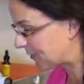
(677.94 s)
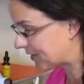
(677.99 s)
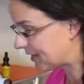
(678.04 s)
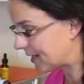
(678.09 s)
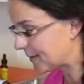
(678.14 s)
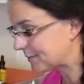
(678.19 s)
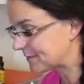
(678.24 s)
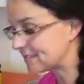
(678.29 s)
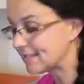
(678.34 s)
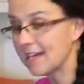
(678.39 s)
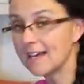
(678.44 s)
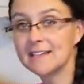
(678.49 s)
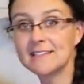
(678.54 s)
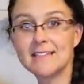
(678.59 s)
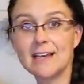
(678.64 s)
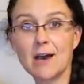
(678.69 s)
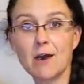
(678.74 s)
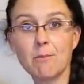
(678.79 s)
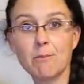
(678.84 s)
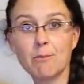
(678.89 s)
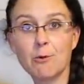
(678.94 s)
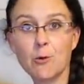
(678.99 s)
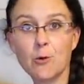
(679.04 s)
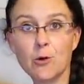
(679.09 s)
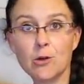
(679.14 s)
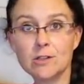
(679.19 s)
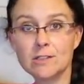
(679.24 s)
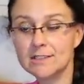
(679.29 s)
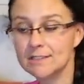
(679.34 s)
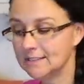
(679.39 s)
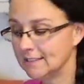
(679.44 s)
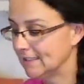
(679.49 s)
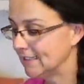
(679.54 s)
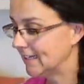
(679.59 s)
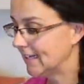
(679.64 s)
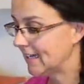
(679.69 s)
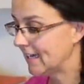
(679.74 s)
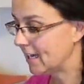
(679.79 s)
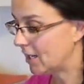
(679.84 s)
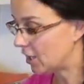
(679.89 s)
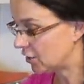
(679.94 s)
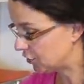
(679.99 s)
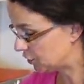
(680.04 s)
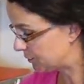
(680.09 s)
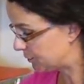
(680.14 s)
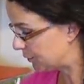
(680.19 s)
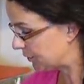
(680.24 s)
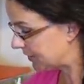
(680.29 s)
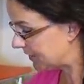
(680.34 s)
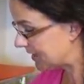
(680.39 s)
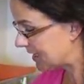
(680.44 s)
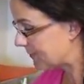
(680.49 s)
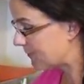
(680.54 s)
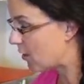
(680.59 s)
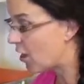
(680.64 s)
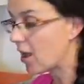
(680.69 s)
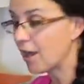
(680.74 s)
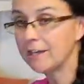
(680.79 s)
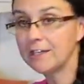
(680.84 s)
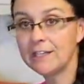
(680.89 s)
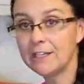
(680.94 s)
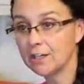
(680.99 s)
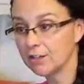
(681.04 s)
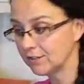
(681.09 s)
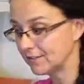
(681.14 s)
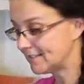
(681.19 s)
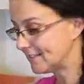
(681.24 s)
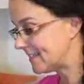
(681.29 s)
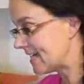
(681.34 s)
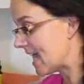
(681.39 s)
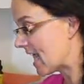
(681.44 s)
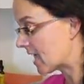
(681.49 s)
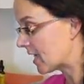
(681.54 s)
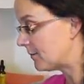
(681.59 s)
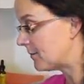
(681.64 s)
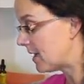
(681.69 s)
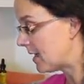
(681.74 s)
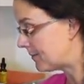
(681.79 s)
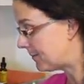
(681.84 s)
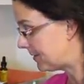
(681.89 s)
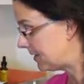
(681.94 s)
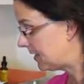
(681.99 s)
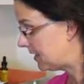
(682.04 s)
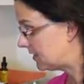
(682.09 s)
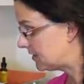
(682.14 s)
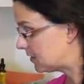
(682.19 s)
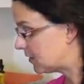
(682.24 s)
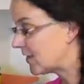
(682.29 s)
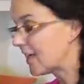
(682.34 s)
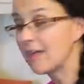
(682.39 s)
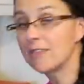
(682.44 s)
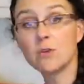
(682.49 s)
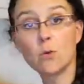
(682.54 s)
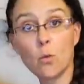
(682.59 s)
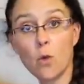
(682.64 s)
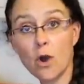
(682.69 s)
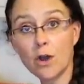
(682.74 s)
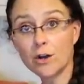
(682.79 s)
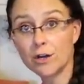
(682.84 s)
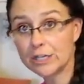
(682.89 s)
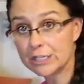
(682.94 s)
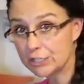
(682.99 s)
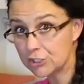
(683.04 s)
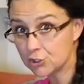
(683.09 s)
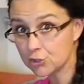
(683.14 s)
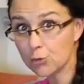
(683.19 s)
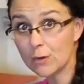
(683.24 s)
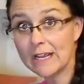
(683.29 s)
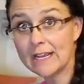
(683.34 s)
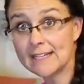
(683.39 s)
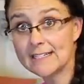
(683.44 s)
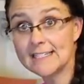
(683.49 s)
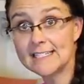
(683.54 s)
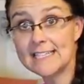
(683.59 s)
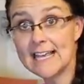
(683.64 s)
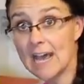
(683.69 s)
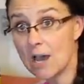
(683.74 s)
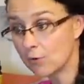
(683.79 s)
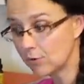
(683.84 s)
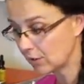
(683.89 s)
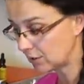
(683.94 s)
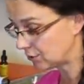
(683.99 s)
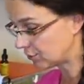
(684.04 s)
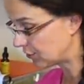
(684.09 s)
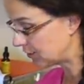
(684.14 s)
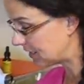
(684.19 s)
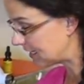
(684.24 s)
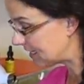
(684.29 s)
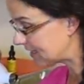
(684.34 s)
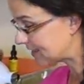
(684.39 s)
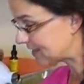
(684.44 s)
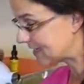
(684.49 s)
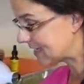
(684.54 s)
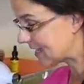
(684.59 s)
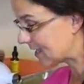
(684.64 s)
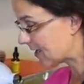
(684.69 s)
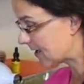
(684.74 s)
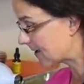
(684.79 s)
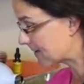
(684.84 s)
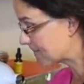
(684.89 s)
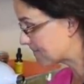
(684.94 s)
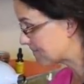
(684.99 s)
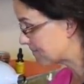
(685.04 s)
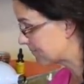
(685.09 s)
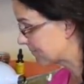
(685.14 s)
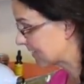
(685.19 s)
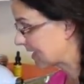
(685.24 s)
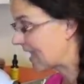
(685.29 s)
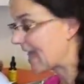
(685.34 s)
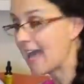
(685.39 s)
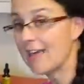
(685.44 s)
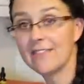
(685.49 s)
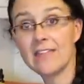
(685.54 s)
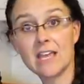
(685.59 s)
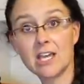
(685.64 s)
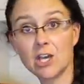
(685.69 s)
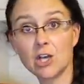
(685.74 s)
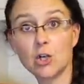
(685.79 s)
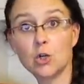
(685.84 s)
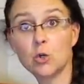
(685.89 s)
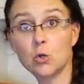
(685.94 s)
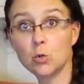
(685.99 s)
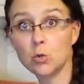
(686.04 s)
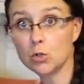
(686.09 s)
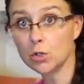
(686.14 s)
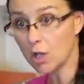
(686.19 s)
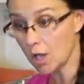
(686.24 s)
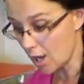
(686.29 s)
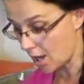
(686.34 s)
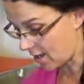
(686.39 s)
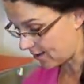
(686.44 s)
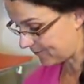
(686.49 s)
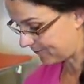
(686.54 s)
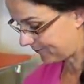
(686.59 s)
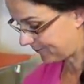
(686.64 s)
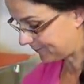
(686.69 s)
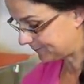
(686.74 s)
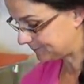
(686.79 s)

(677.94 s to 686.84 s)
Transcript: with an upside down bowl and I'll just put them on here and stack them up so that the water can drain down underneath there and they can cool off.